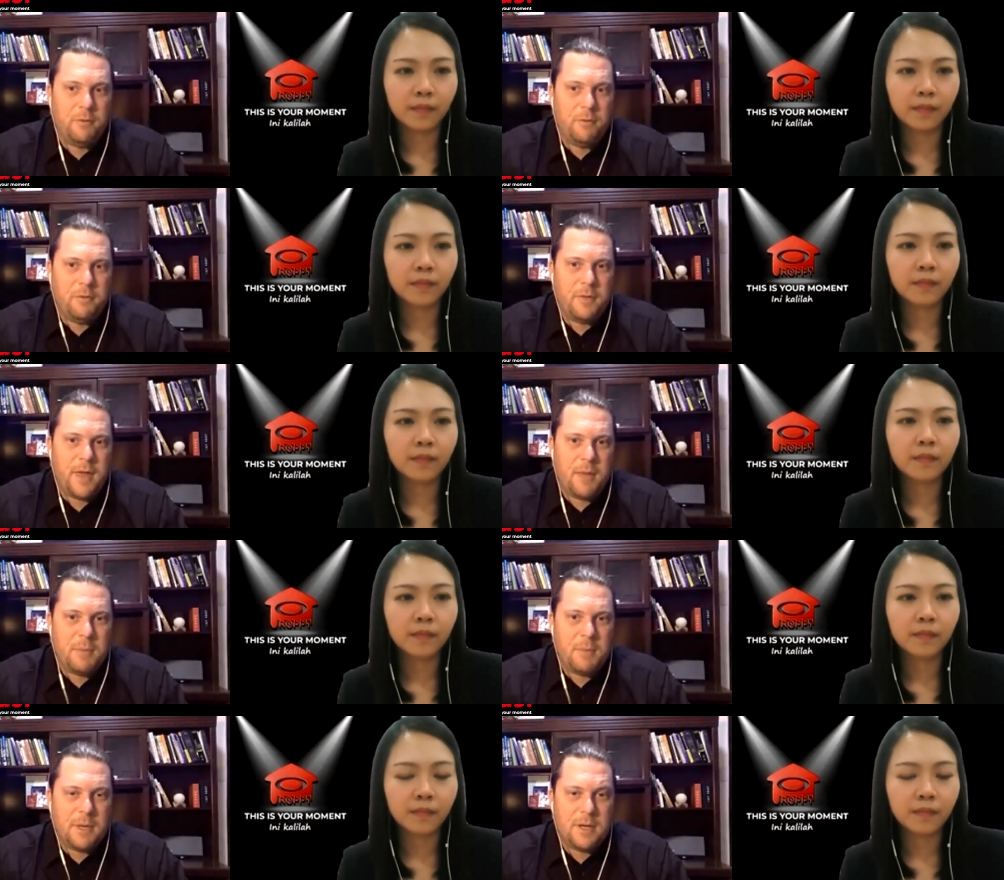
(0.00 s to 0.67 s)
Speaker 1: for
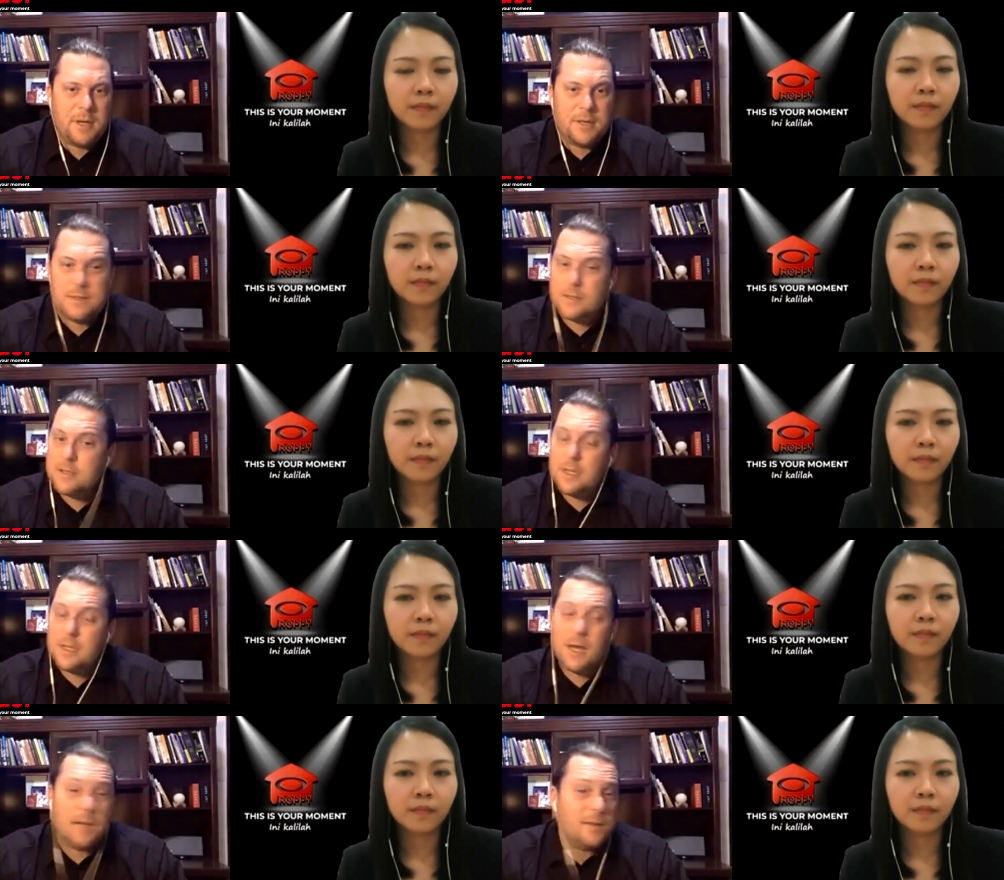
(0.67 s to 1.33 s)
that, because there's
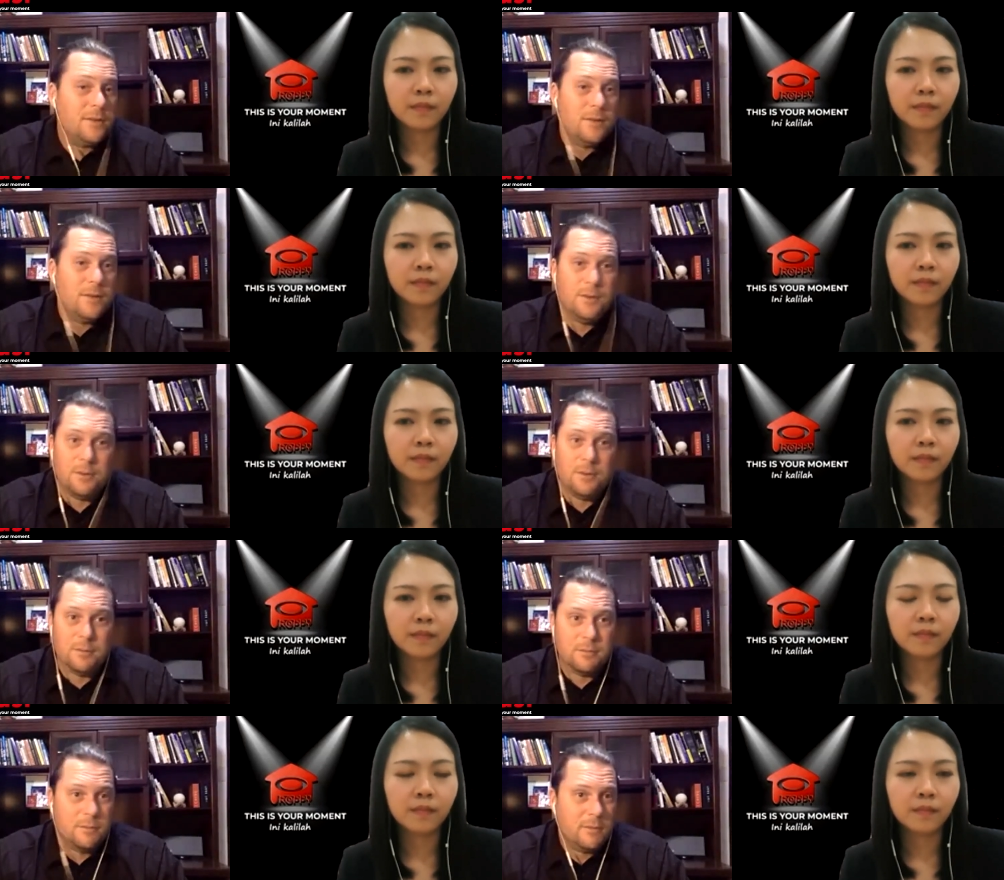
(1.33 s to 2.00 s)
a lot to do.
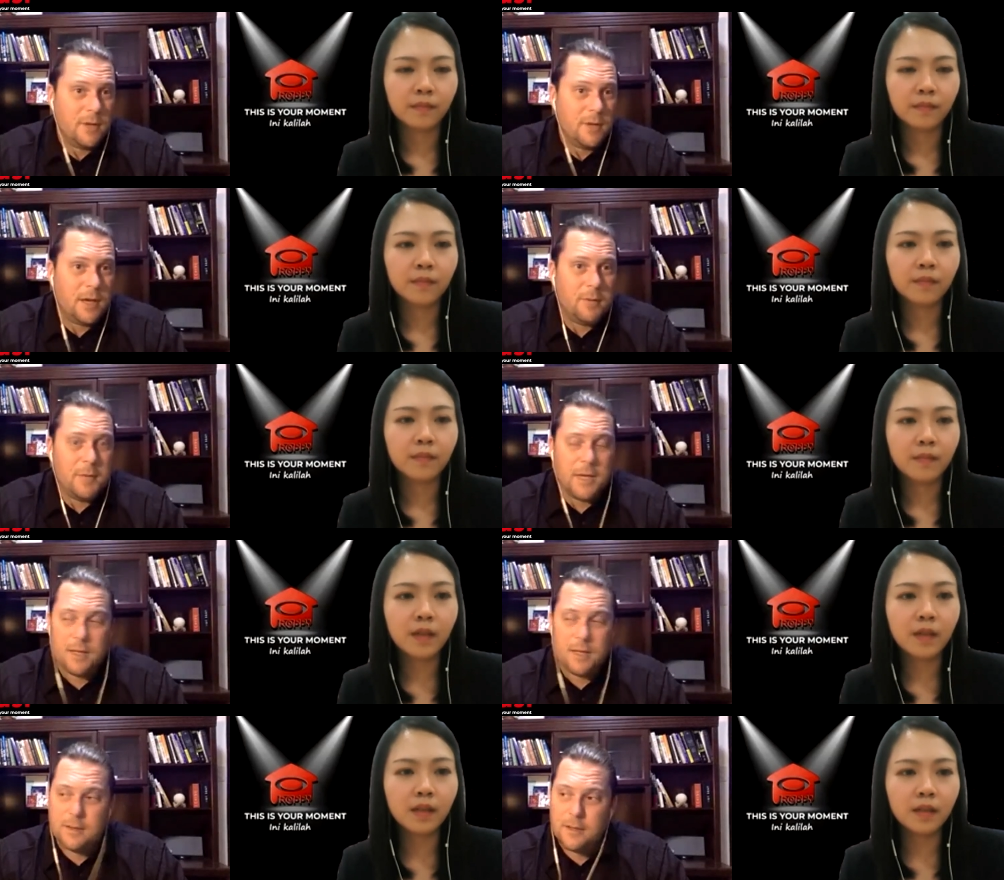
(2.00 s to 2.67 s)
I
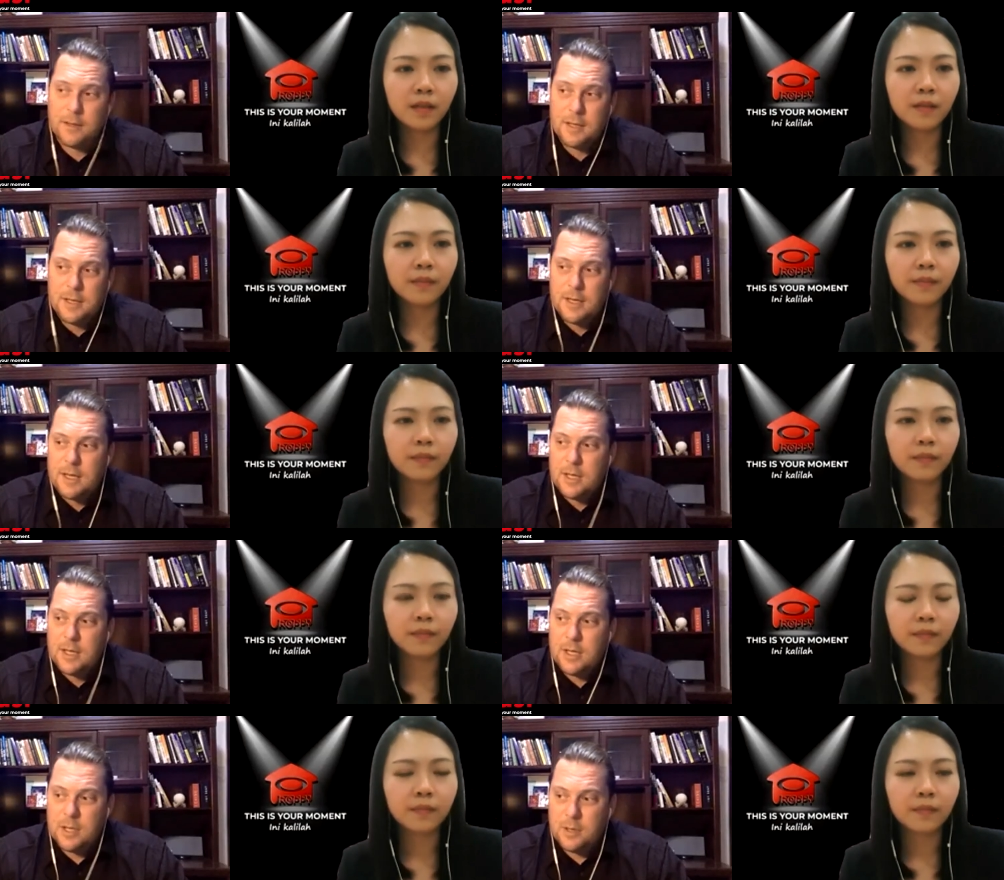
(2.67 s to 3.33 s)
mean,
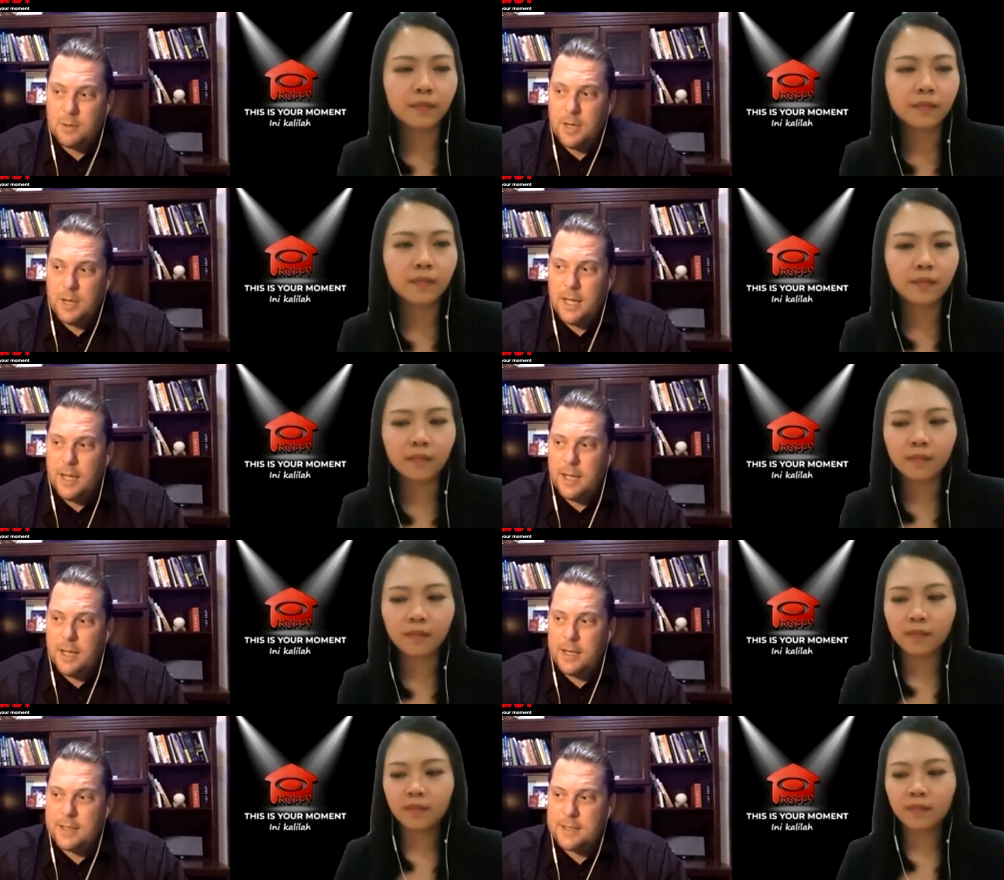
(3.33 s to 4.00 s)
you know,
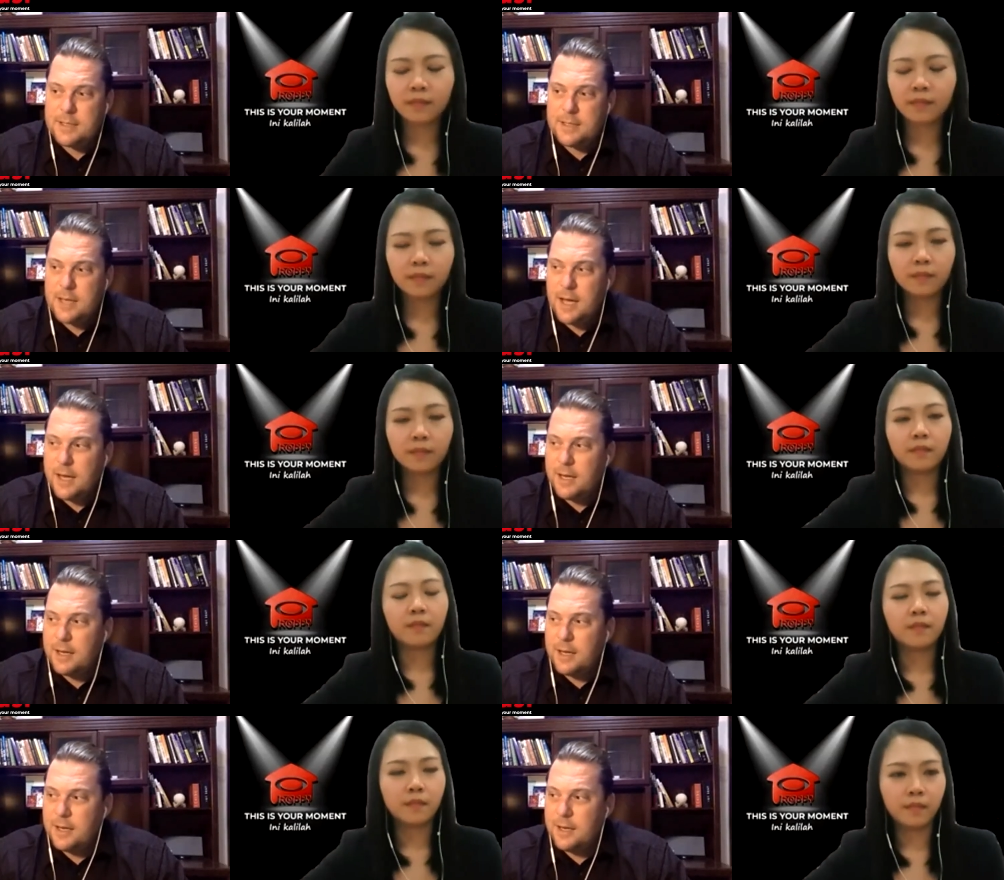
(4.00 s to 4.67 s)
and it's not
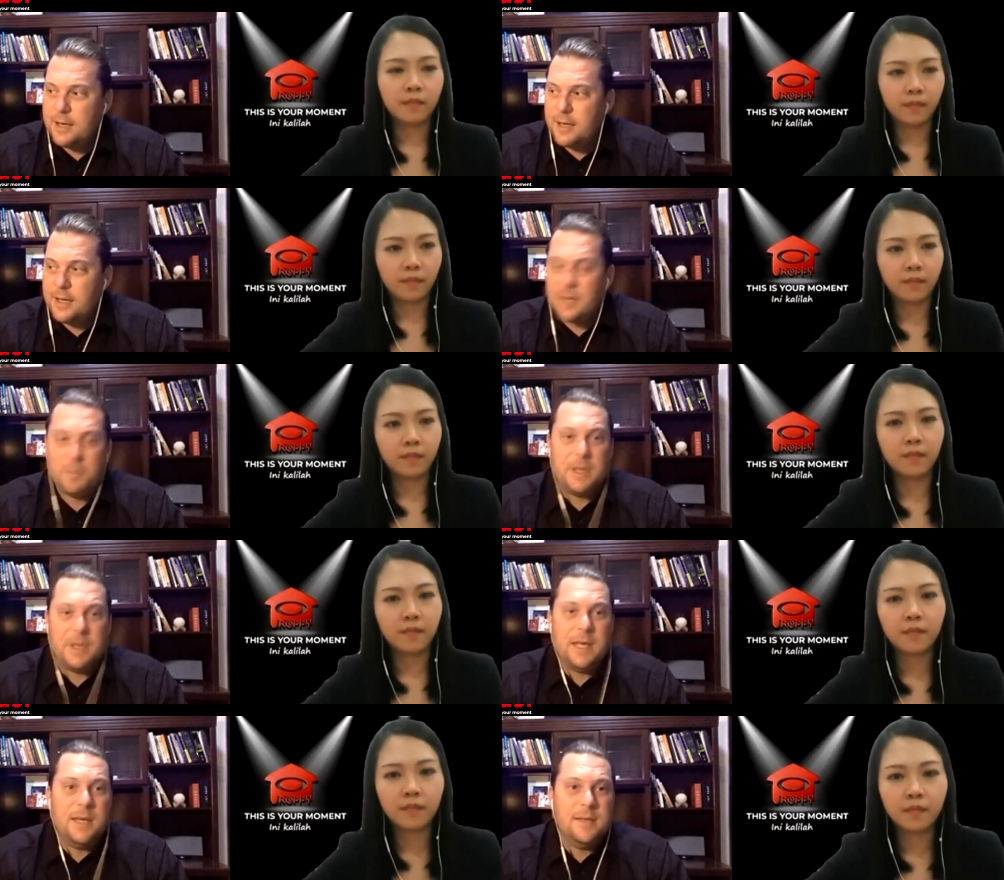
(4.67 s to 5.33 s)
going to
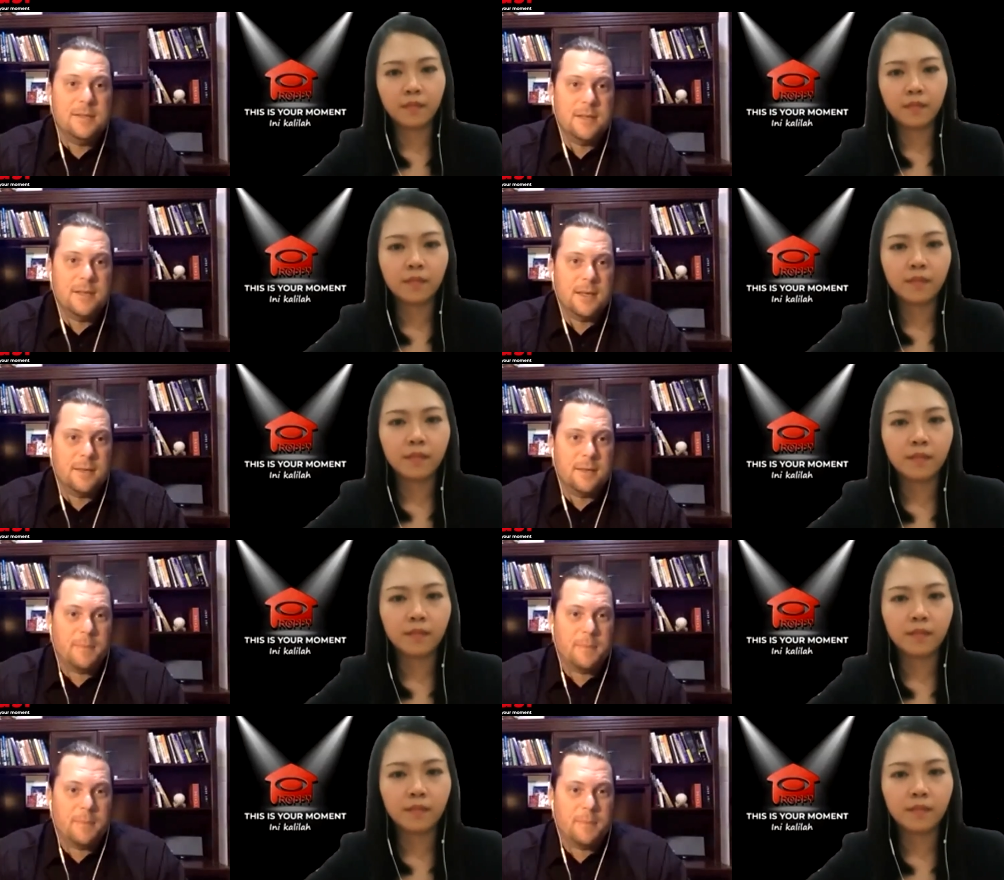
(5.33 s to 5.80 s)
be easy.